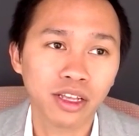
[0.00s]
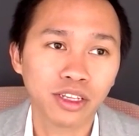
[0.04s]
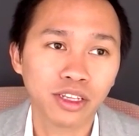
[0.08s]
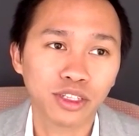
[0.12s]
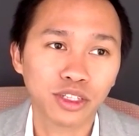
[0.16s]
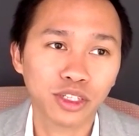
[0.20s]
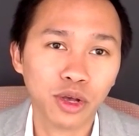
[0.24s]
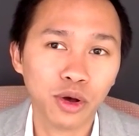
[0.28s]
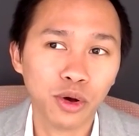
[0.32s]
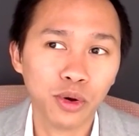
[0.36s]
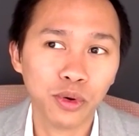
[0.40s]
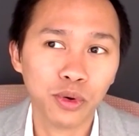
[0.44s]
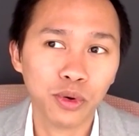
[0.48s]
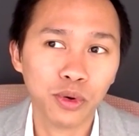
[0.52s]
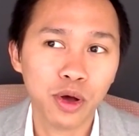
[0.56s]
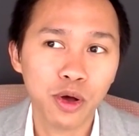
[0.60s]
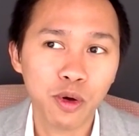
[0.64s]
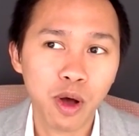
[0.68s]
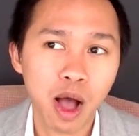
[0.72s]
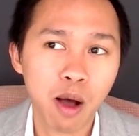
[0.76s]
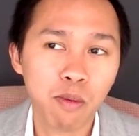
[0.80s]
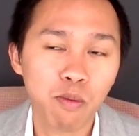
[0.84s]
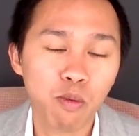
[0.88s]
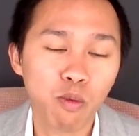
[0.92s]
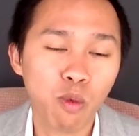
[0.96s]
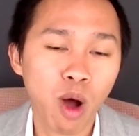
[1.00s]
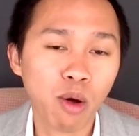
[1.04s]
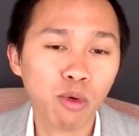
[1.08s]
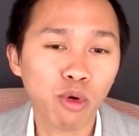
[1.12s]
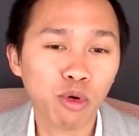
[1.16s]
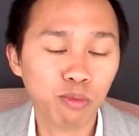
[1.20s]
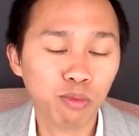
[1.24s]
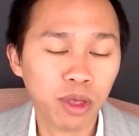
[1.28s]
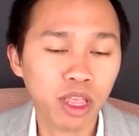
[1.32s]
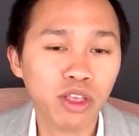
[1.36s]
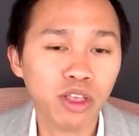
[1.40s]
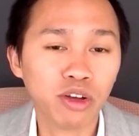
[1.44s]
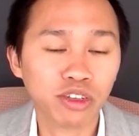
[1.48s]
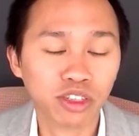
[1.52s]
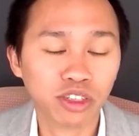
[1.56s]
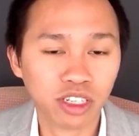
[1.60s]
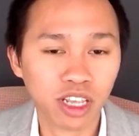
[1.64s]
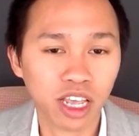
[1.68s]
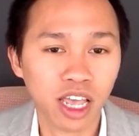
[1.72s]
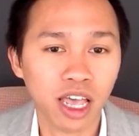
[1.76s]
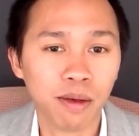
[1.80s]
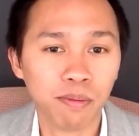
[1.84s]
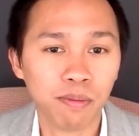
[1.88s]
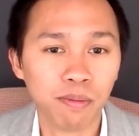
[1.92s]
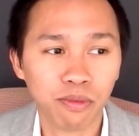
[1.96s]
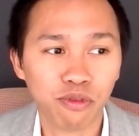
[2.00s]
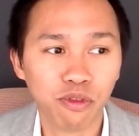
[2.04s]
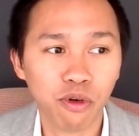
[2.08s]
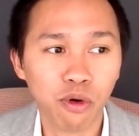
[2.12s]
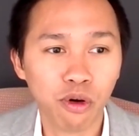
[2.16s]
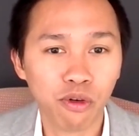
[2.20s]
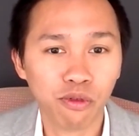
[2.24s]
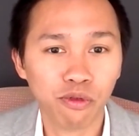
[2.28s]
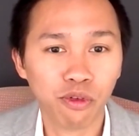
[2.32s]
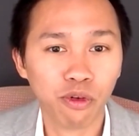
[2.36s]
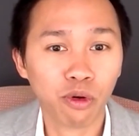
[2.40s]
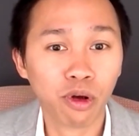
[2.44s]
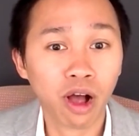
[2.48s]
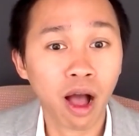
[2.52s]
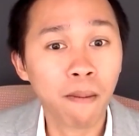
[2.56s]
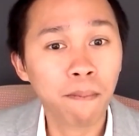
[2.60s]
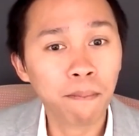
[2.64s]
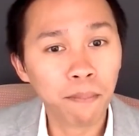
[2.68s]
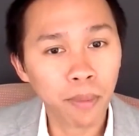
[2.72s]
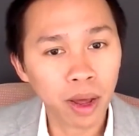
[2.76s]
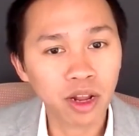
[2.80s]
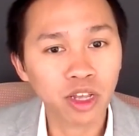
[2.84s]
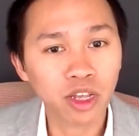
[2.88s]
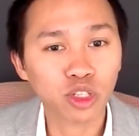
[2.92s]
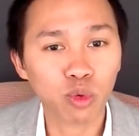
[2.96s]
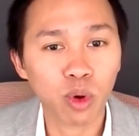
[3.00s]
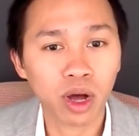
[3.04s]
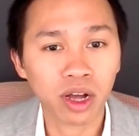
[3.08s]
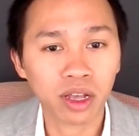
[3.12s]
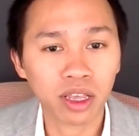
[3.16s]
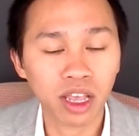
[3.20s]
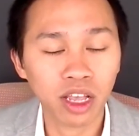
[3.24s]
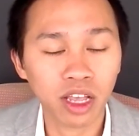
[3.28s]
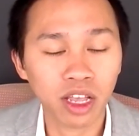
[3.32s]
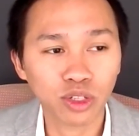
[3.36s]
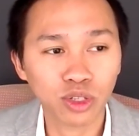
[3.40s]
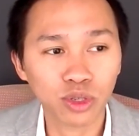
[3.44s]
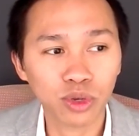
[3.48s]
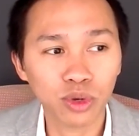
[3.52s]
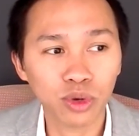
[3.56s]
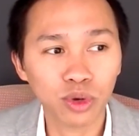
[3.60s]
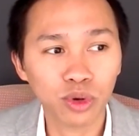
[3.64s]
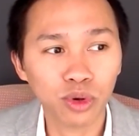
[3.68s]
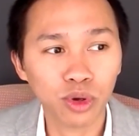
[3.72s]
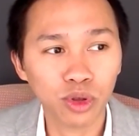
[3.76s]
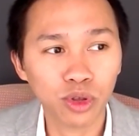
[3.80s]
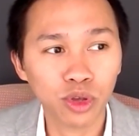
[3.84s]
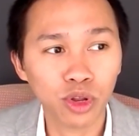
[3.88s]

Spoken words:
So what would be your tip for companies who are keen to,